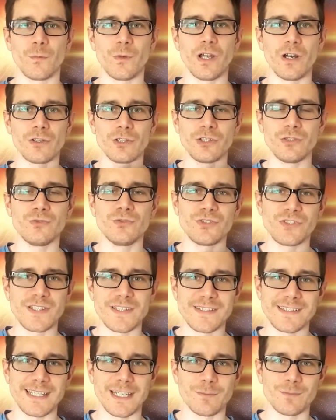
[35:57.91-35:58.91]
we all use
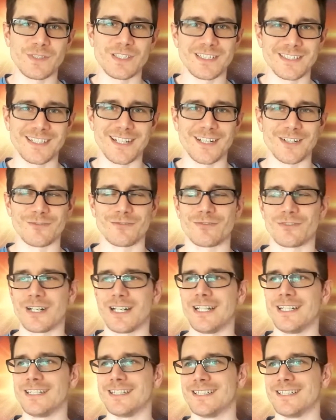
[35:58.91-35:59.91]
the same stuff, right?